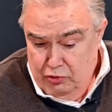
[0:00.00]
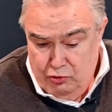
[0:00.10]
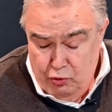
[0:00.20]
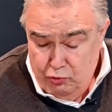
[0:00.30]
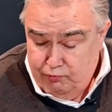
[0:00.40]

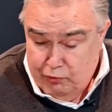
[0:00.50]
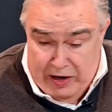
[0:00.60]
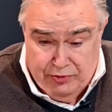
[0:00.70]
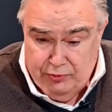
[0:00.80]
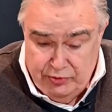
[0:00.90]
new
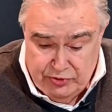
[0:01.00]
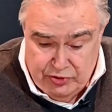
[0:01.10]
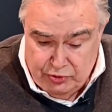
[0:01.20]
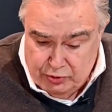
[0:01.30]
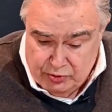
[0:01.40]
breakthroughs
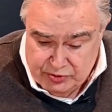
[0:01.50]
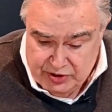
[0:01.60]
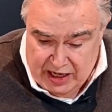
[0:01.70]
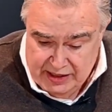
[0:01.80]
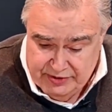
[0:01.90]
in the
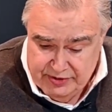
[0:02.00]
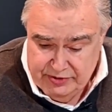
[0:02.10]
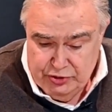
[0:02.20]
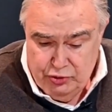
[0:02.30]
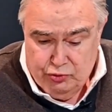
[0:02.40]
neurosciences
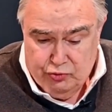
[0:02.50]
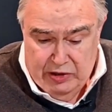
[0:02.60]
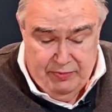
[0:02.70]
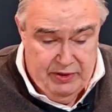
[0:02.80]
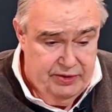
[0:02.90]
and new
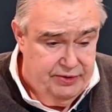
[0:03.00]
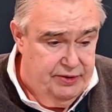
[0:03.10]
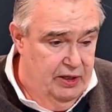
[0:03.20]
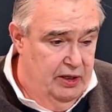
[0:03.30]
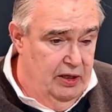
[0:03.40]

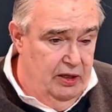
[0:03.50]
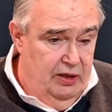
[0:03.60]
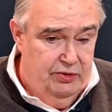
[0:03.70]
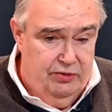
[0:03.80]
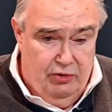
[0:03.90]
treatments.
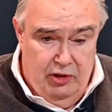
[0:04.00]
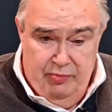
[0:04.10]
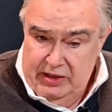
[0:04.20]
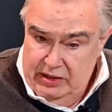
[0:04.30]
Is there going to be